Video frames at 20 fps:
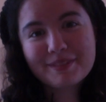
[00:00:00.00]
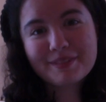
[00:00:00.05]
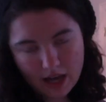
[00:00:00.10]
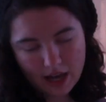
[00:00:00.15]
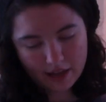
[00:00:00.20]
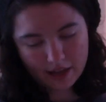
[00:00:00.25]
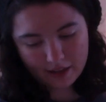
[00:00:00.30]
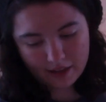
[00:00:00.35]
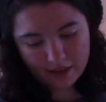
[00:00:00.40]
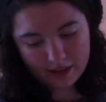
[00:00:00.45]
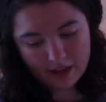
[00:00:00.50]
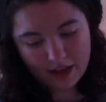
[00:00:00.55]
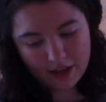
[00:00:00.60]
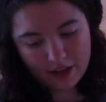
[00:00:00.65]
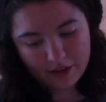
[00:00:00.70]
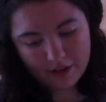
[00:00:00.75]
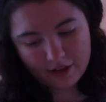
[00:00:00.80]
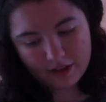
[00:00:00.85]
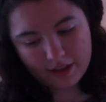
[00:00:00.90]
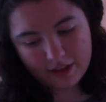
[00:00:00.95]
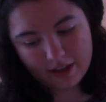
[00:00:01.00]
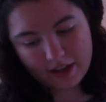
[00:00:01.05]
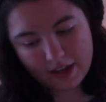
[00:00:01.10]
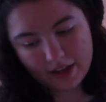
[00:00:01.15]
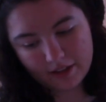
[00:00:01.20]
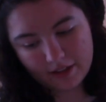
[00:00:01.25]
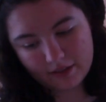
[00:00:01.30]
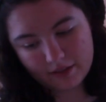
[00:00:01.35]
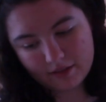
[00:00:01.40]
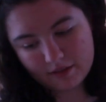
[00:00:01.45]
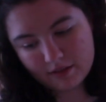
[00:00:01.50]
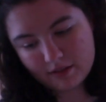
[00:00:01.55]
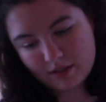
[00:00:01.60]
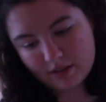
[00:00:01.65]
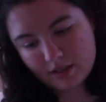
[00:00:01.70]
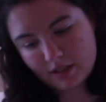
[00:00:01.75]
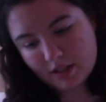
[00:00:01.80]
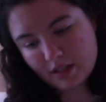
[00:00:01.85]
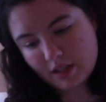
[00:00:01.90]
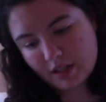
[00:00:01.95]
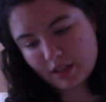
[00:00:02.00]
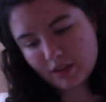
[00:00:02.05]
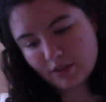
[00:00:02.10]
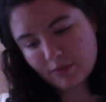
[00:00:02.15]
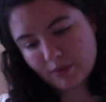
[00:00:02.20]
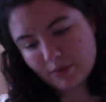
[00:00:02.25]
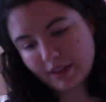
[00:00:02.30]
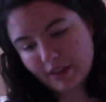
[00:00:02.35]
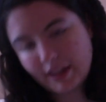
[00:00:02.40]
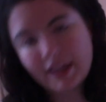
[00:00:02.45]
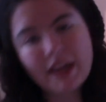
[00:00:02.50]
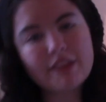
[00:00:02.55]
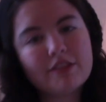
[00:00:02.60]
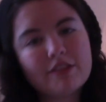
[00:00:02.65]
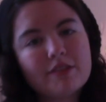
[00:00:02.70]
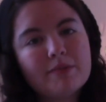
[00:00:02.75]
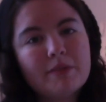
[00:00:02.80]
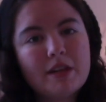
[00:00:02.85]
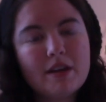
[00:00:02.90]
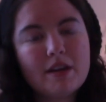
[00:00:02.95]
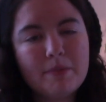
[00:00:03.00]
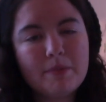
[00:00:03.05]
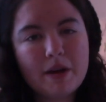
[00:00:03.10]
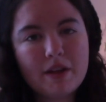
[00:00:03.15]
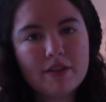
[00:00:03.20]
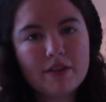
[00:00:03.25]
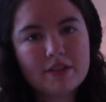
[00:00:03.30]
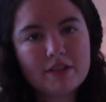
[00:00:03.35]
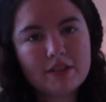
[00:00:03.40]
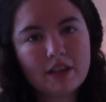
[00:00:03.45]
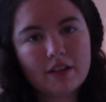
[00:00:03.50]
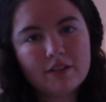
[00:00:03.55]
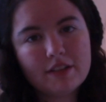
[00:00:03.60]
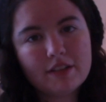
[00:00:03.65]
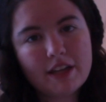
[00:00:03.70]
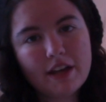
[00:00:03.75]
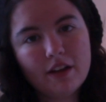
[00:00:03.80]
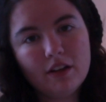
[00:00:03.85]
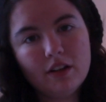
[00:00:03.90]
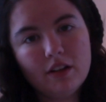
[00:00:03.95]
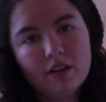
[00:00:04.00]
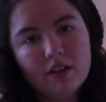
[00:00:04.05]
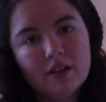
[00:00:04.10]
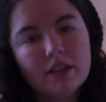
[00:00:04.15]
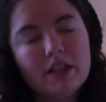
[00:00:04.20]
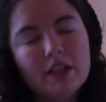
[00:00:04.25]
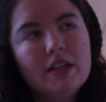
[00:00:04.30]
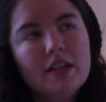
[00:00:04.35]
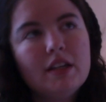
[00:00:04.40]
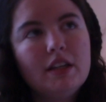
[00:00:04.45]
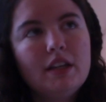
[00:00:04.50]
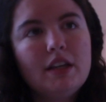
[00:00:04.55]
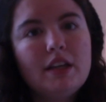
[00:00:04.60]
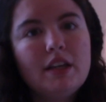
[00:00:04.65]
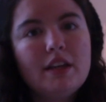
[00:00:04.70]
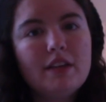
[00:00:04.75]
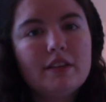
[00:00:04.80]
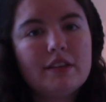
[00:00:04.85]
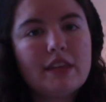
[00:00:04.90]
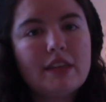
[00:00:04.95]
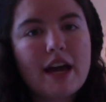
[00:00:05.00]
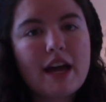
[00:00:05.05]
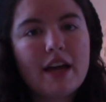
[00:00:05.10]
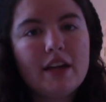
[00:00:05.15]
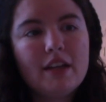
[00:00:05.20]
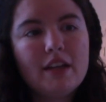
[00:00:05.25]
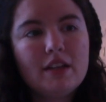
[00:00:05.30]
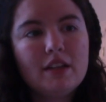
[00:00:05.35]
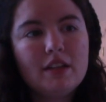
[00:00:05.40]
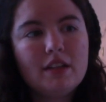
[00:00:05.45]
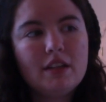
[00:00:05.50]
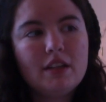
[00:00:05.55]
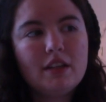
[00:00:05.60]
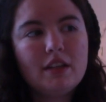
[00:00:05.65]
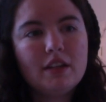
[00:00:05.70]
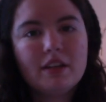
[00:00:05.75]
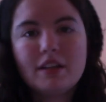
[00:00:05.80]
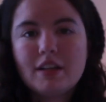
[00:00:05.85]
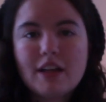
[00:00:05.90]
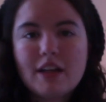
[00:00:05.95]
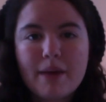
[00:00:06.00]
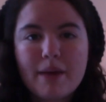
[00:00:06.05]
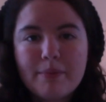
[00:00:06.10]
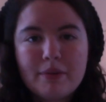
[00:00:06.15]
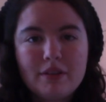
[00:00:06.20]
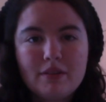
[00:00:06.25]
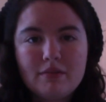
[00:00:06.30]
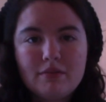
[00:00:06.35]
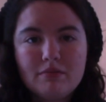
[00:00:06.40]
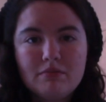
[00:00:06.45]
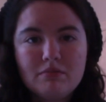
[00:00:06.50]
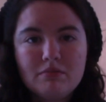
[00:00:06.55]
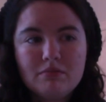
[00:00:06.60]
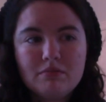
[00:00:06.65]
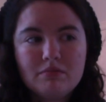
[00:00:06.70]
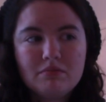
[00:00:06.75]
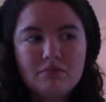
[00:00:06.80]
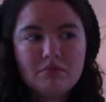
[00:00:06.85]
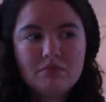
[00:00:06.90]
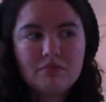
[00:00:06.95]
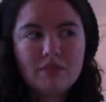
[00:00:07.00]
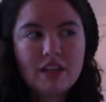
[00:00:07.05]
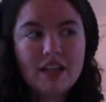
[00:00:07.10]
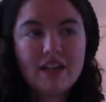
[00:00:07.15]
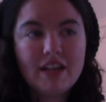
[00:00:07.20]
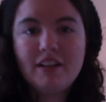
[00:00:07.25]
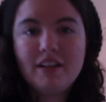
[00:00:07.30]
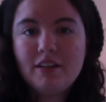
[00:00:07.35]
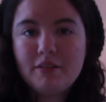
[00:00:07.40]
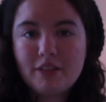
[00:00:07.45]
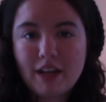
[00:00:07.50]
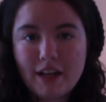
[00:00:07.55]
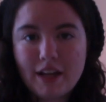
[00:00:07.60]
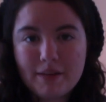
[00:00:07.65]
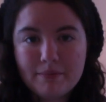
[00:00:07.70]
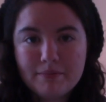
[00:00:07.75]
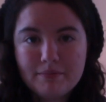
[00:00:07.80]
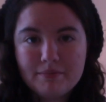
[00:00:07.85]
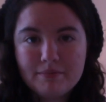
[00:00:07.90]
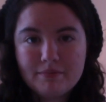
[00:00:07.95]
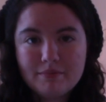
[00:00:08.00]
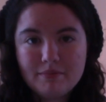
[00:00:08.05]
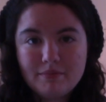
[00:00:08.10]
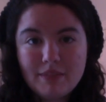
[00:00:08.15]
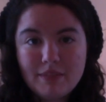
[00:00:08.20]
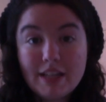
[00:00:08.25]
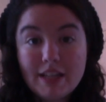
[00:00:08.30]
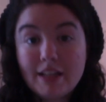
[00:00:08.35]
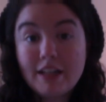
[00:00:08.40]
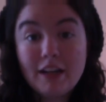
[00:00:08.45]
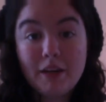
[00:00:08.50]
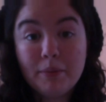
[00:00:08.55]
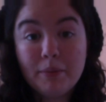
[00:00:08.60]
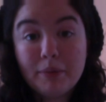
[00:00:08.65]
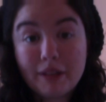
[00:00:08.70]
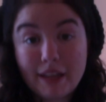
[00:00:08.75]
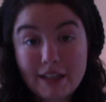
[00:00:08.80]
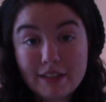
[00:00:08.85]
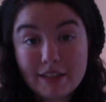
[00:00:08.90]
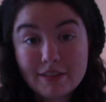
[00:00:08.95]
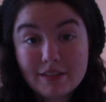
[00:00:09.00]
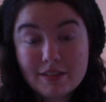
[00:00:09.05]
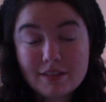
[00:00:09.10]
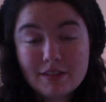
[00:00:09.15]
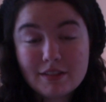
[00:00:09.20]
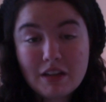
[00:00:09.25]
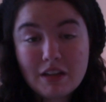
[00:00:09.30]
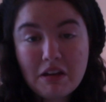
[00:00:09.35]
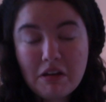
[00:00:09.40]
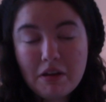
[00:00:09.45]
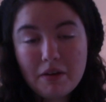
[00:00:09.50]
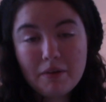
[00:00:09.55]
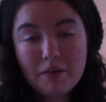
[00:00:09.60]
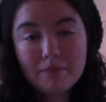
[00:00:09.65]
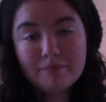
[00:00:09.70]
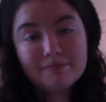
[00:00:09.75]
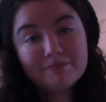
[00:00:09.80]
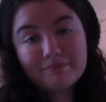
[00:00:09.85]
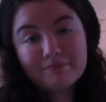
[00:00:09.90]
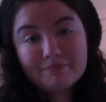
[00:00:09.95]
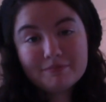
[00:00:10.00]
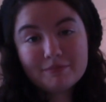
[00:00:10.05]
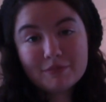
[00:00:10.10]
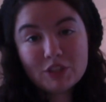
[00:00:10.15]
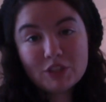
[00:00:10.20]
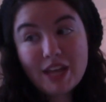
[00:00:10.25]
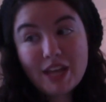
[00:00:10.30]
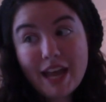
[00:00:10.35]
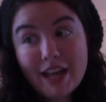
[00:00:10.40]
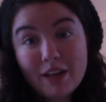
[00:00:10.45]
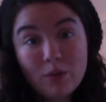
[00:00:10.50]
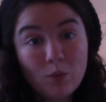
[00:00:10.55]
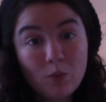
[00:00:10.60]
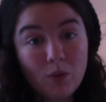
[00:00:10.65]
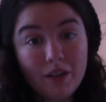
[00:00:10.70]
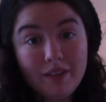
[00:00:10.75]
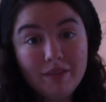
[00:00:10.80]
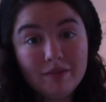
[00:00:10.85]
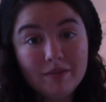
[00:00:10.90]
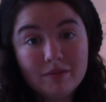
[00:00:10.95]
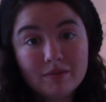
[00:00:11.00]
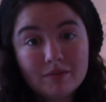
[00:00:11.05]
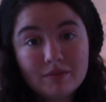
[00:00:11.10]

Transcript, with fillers: I think the other thing that really gets me about The Telltale is that it could happen at any time, in any place, to anyone.